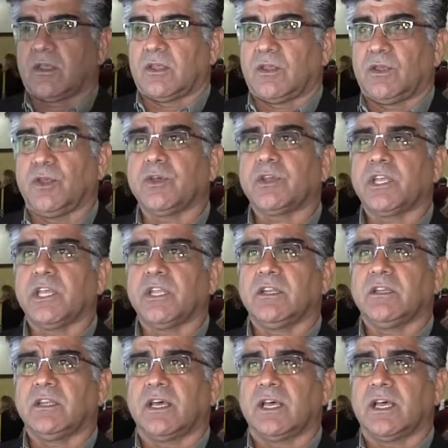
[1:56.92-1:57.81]
You
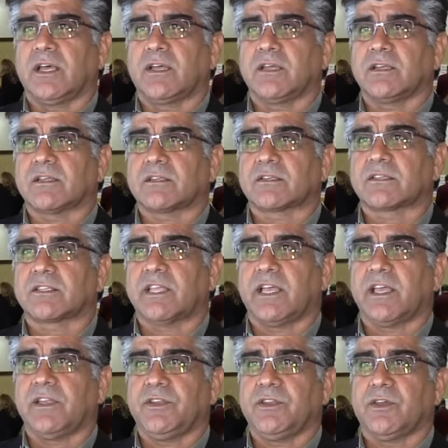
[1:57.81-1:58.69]
can
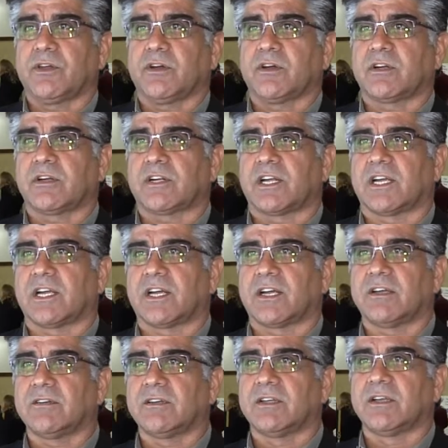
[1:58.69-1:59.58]
stay in your,
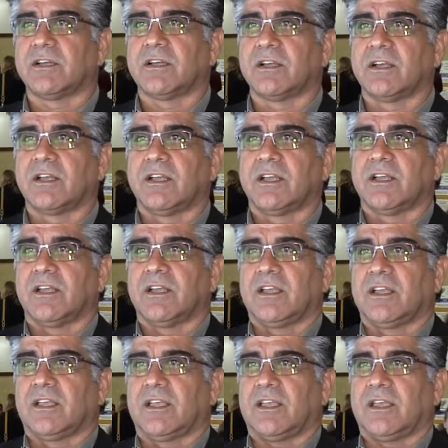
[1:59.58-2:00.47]

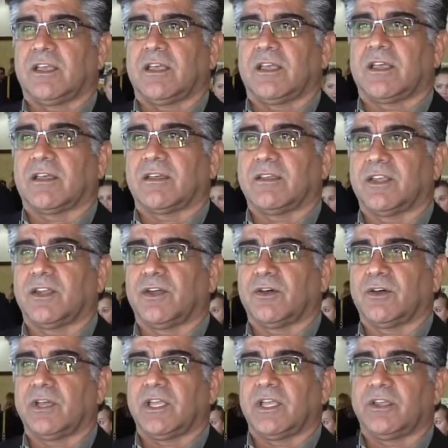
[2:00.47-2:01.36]

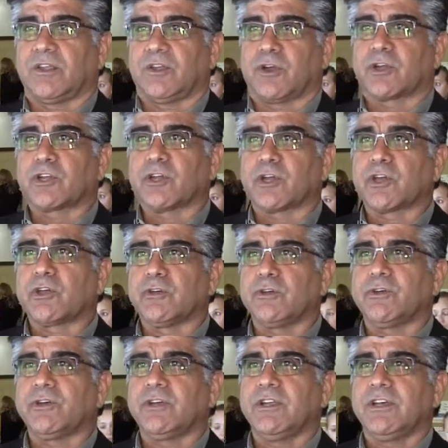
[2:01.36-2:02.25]
in your
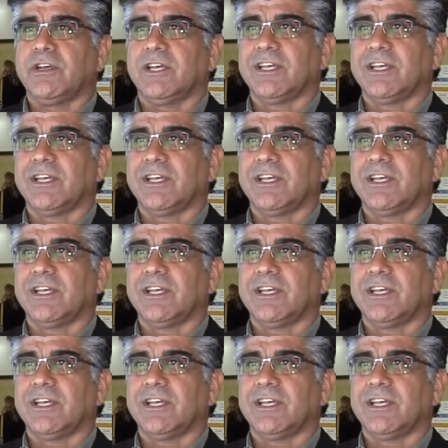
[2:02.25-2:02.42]
cocoon